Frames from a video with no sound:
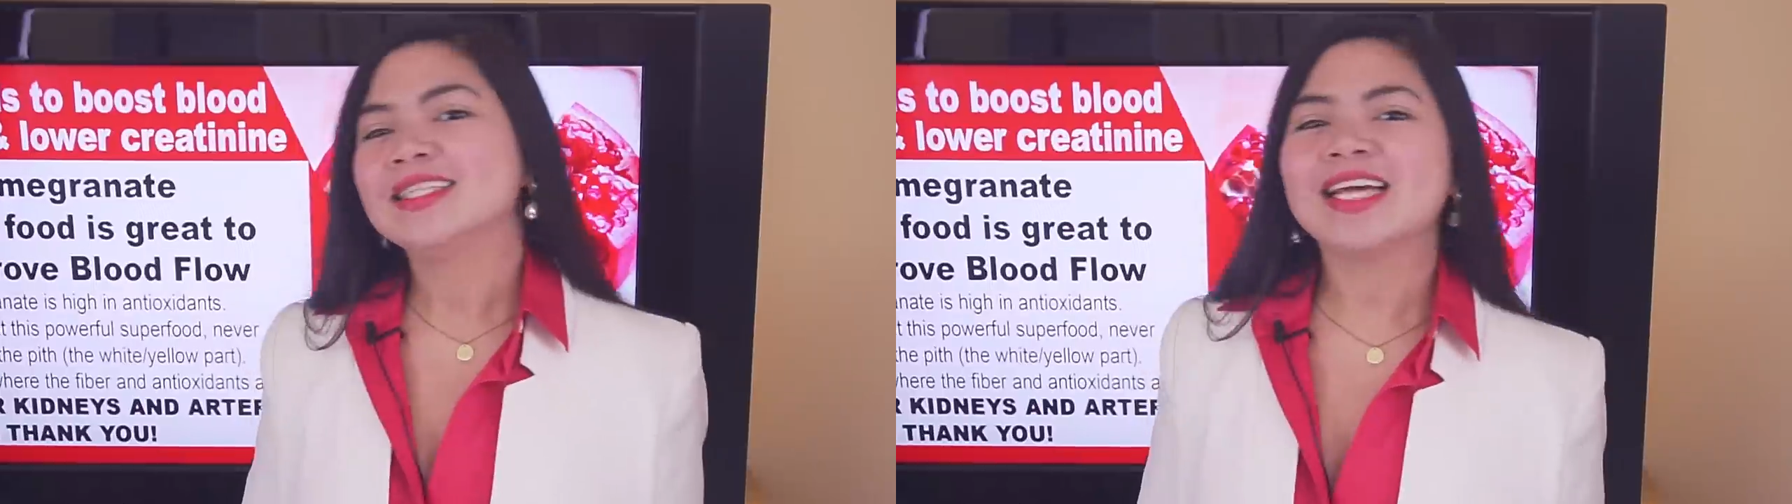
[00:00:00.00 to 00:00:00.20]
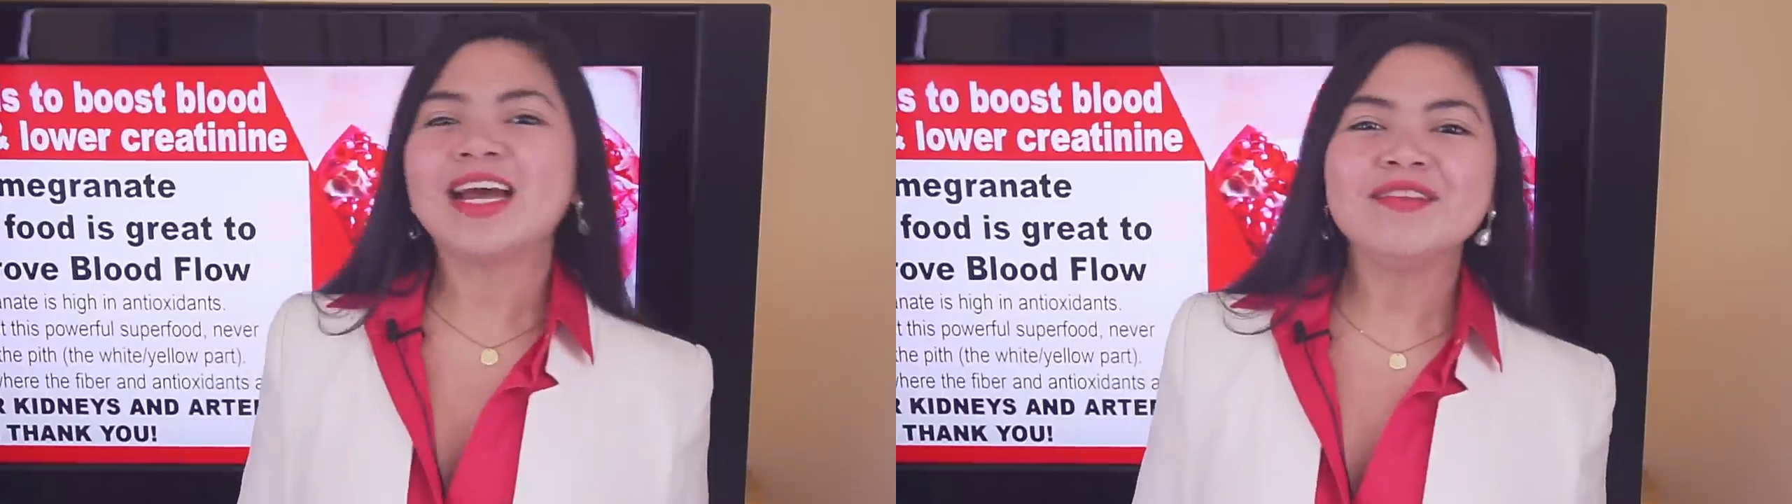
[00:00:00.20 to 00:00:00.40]

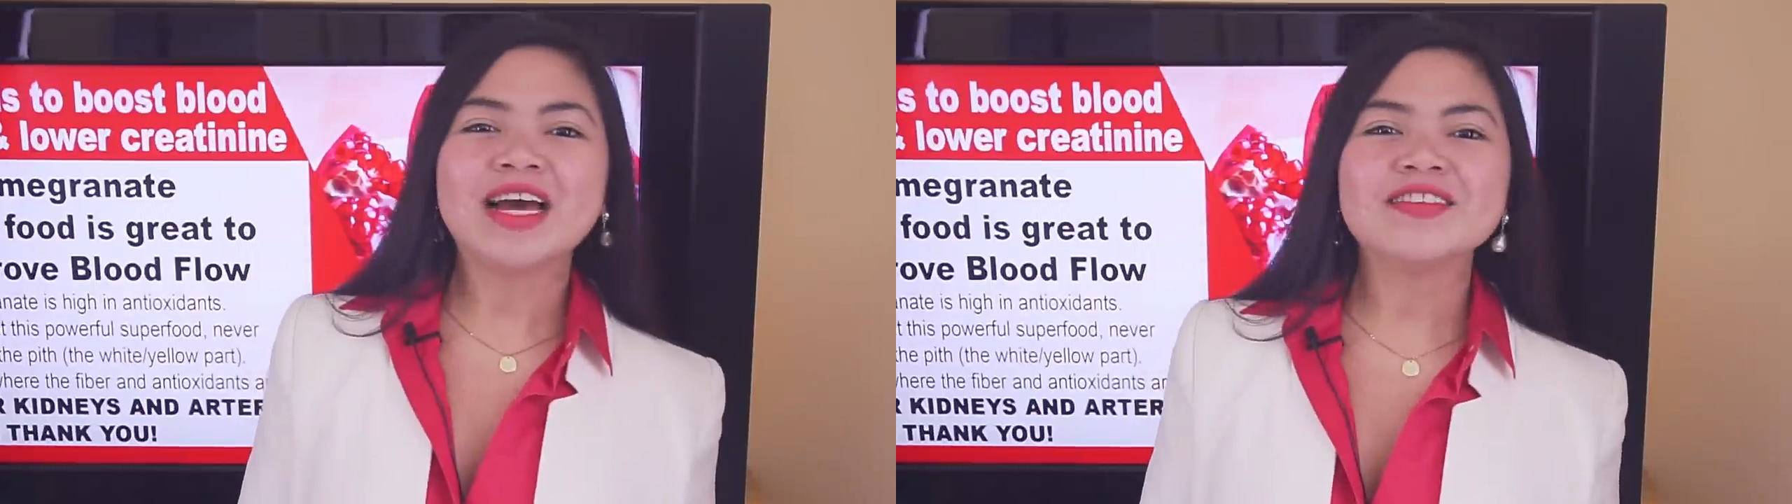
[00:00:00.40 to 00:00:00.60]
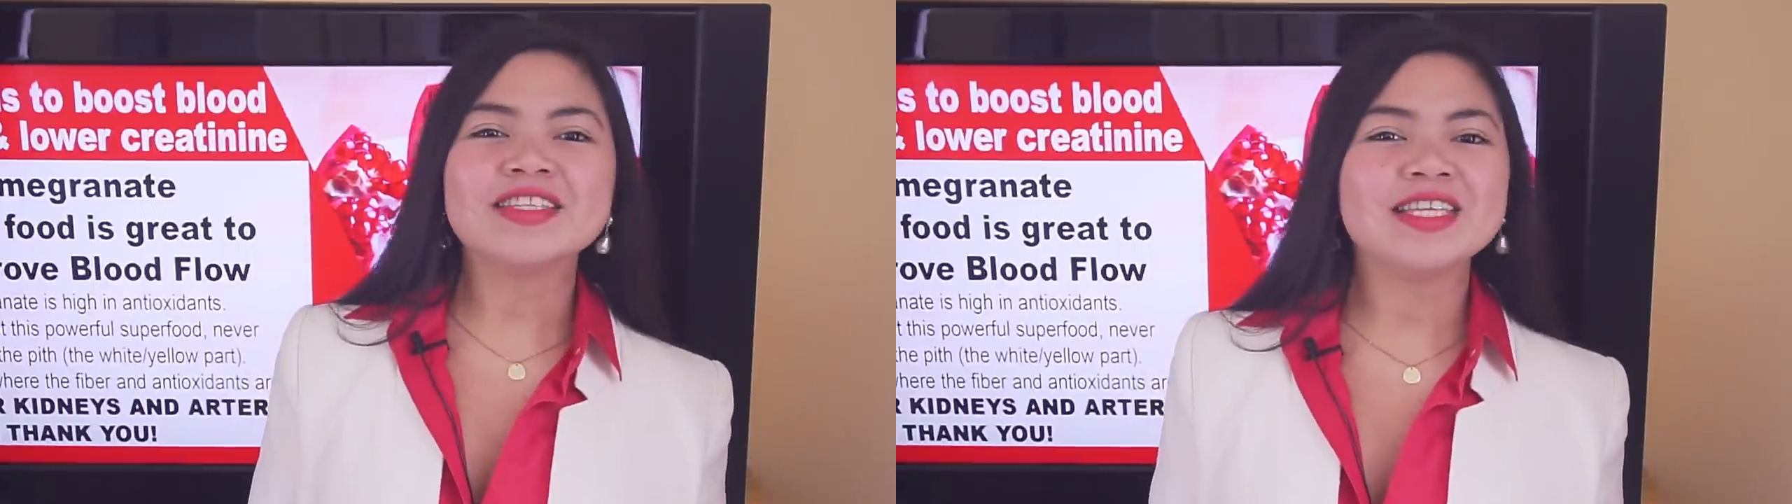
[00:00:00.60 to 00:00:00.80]
Time
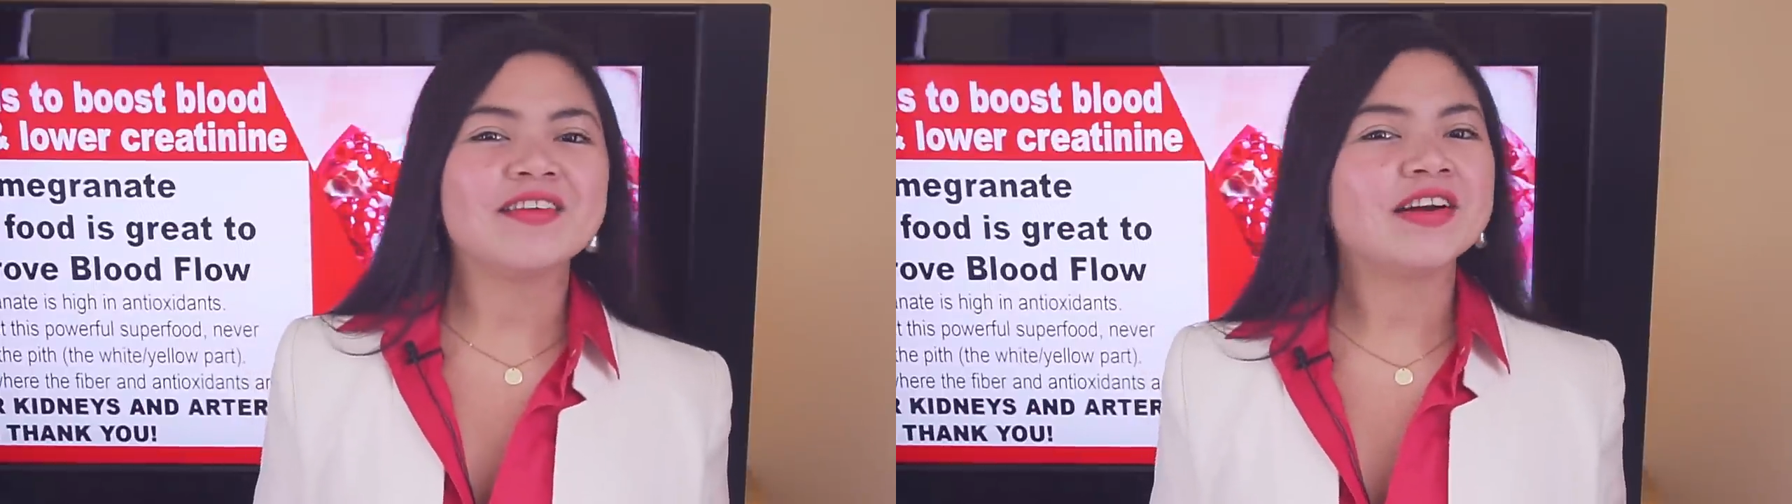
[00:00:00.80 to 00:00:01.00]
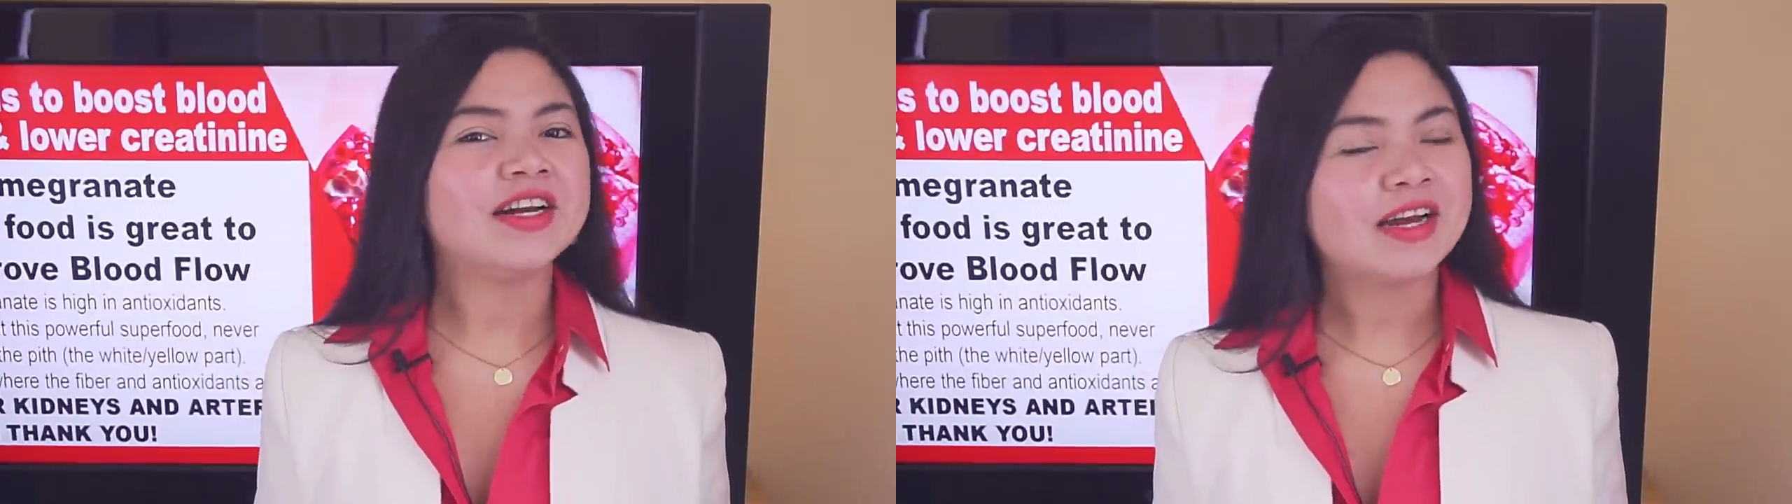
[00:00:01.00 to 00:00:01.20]
now to see our